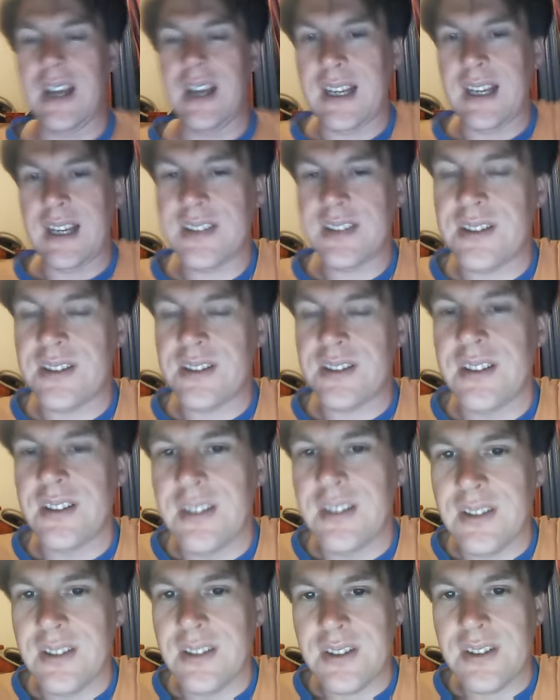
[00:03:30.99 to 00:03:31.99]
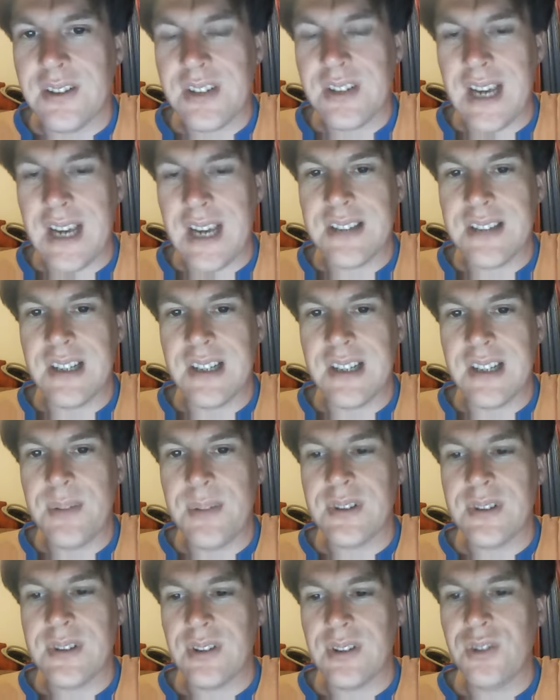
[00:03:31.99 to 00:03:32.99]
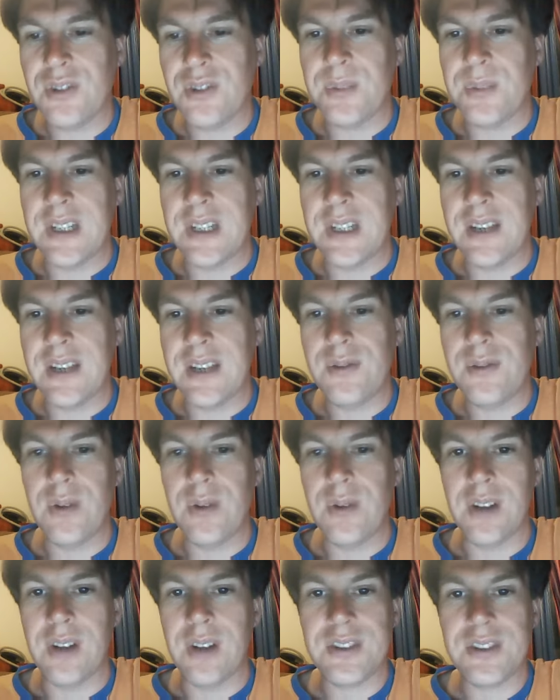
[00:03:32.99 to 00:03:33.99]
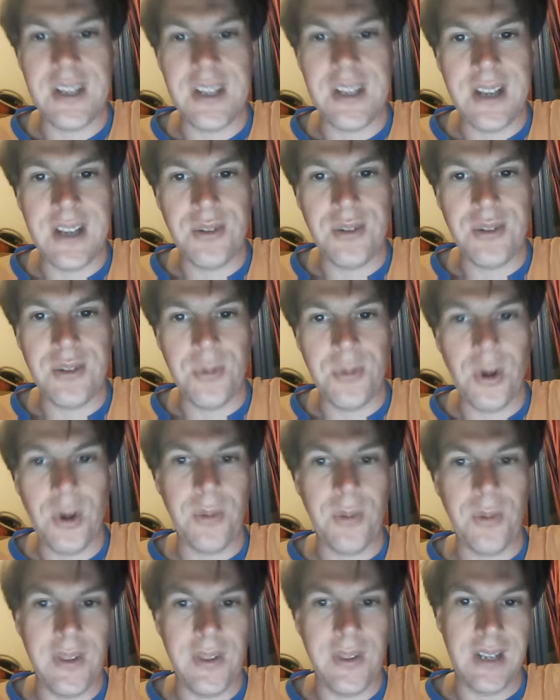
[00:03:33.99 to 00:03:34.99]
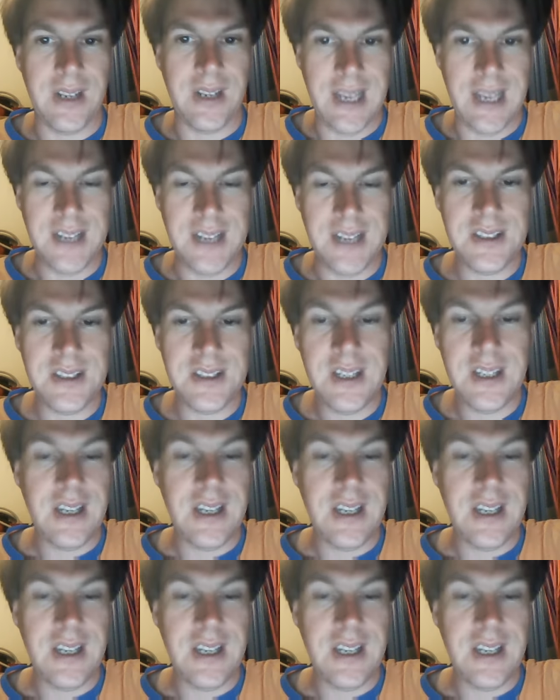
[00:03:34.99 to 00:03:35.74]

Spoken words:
I guess the sky is the limit ultimately if you understand how to work with glass.